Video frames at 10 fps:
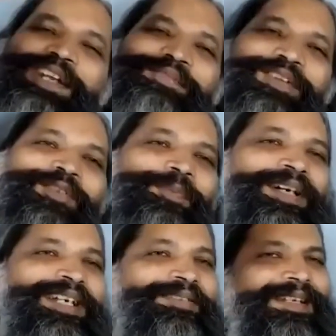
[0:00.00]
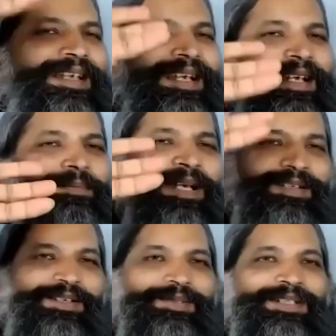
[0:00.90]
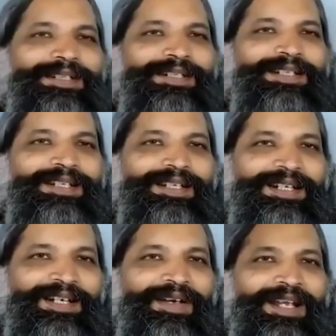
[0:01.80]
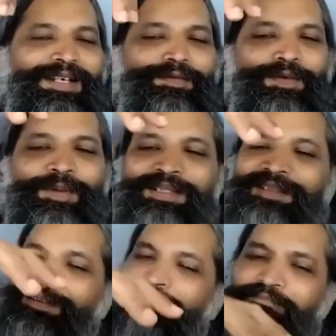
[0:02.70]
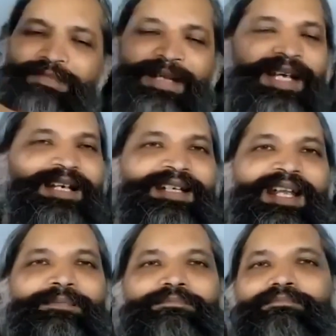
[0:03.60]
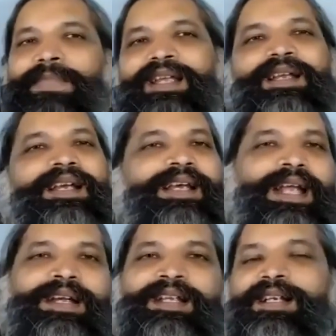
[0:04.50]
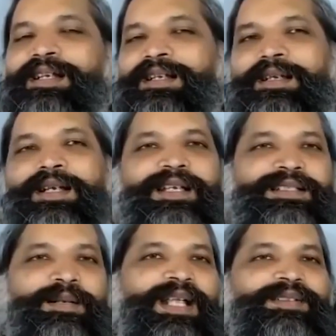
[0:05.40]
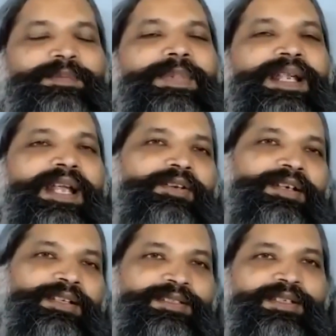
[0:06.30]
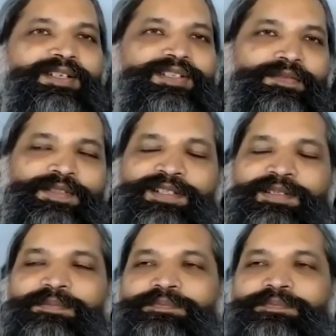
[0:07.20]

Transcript: if you've opened even a little bit to the divine influence, it can make radical, sometimes miraculous shifts.